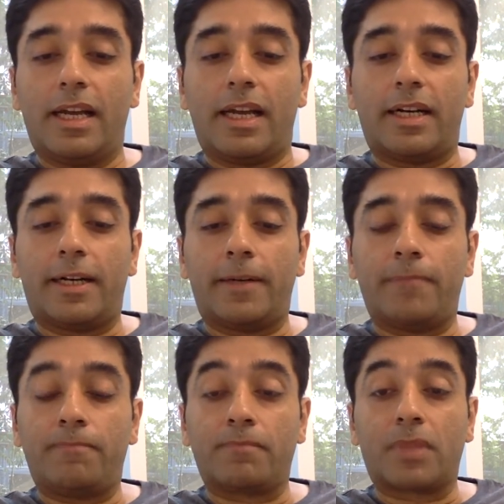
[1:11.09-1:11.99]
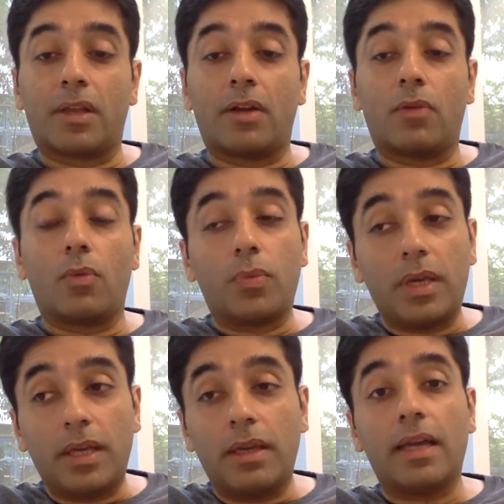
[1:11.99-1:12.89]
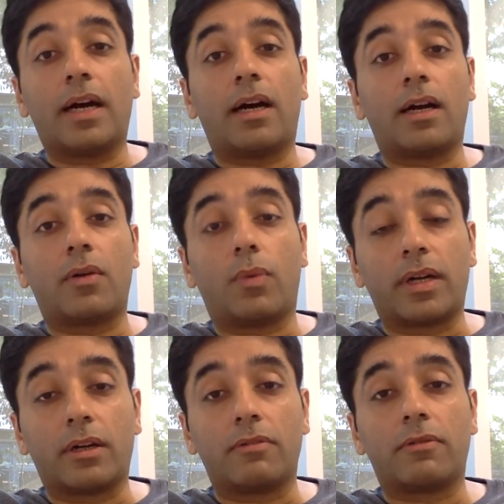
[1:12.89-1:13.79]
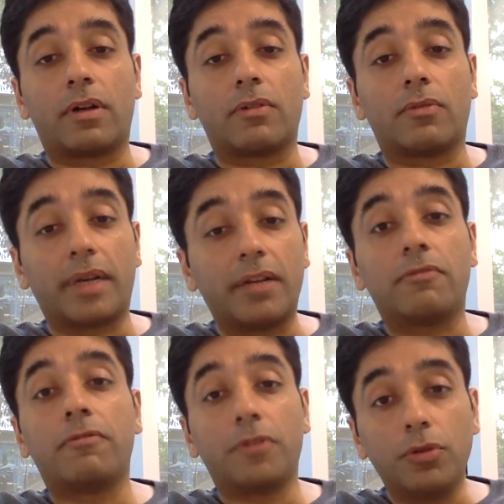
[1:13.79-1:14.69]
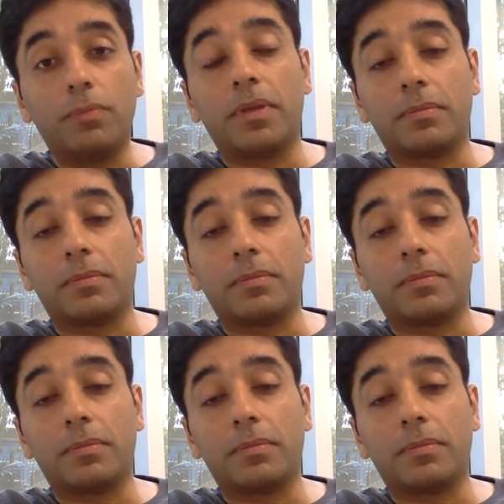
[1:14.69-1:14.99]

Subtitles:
Um, we are one of very few